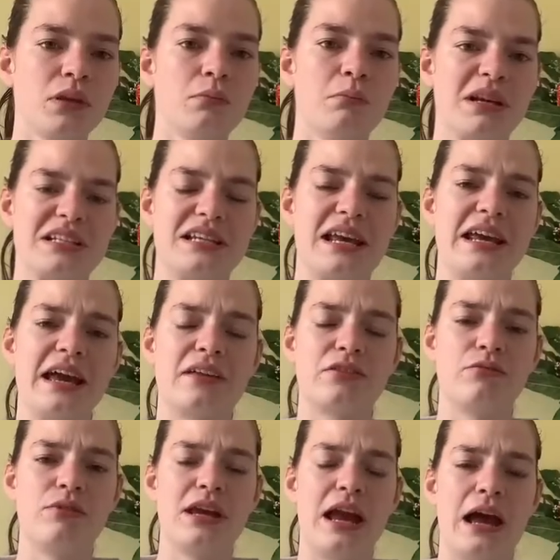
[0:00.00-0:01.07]
my stay at the
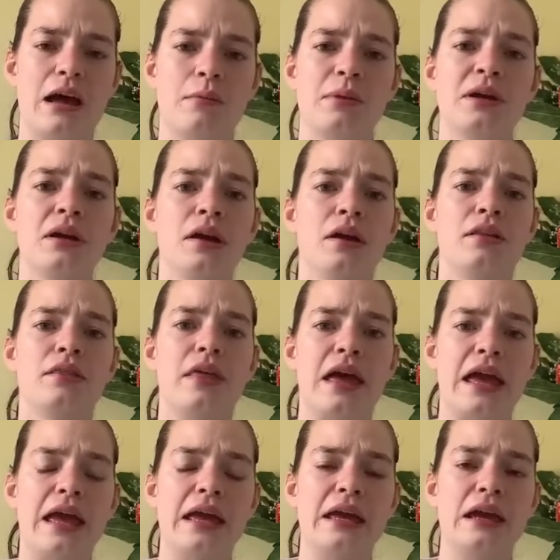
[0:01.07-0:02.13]
rehab,
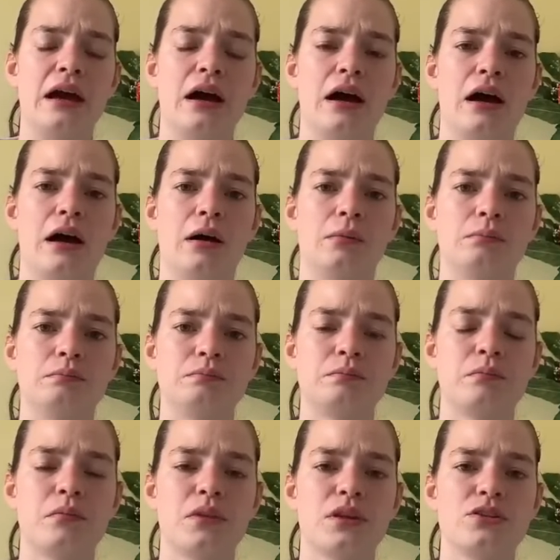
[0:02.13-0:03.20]
they
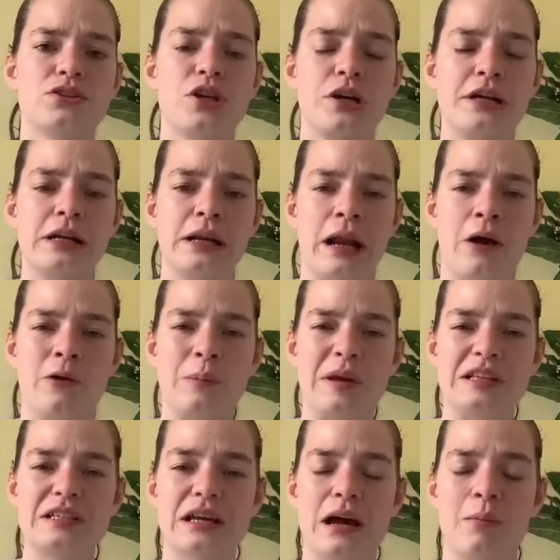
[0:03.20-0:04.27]
started allowing me
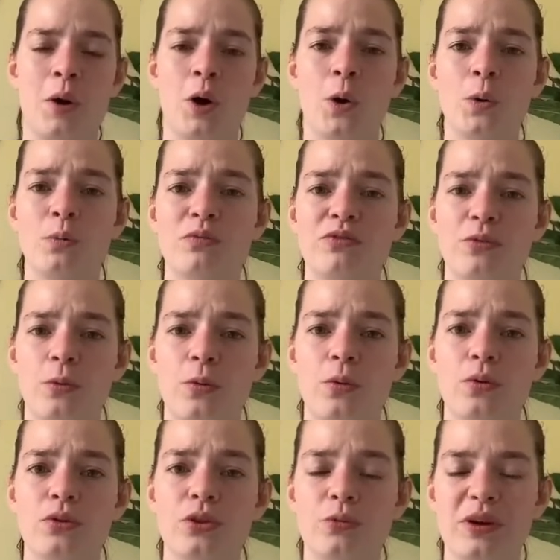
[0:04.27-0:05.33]
to come home for
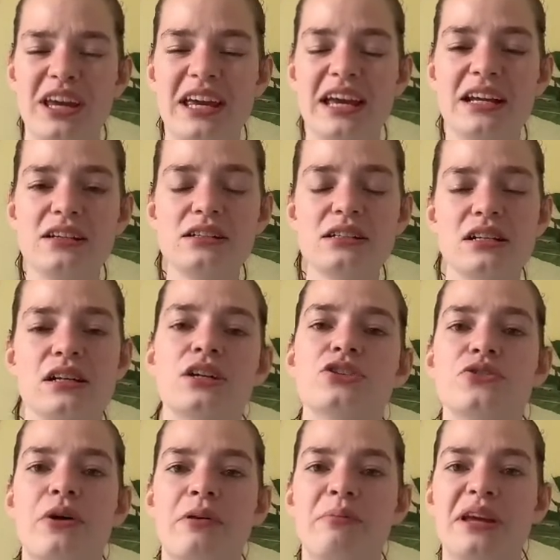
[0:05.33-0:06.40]
the weekends.
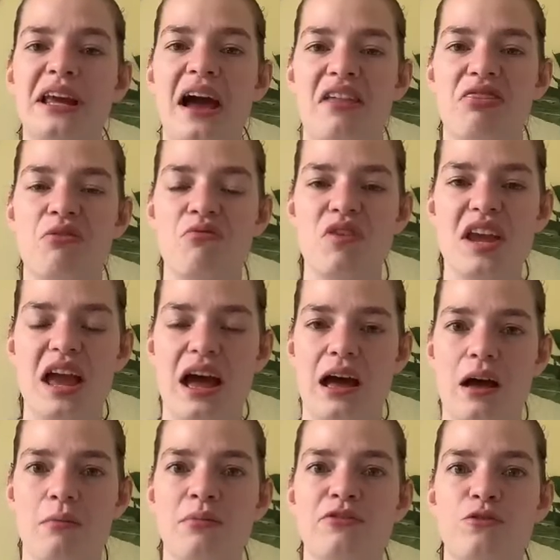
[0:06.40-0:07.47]
So I'd be at the
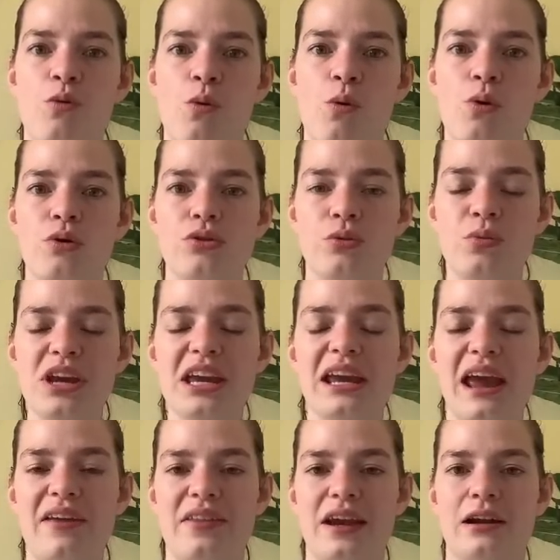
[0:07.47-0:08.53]
rehab for the week,
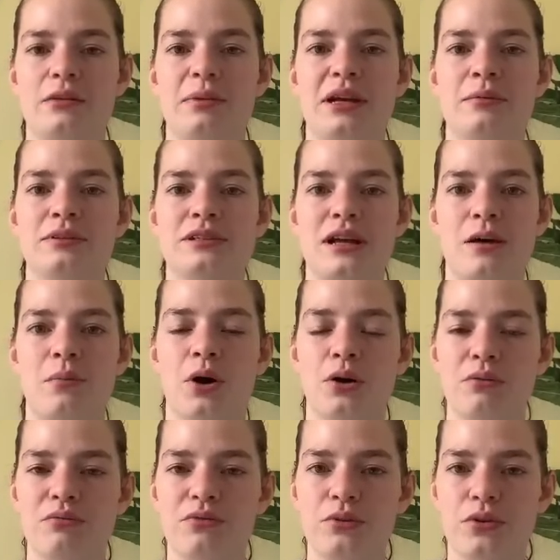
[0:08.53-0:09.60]
and then I'd be able to come
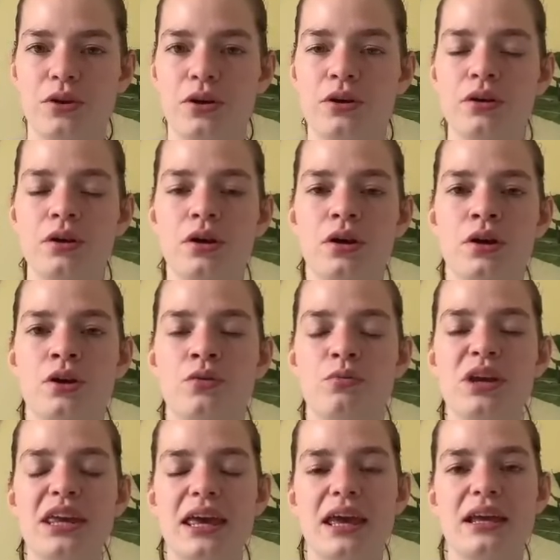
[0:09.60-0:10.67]
home for the
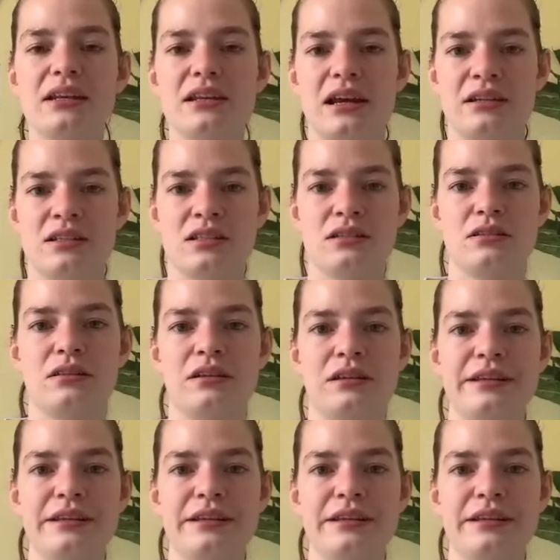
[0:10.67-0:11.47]
weekend and at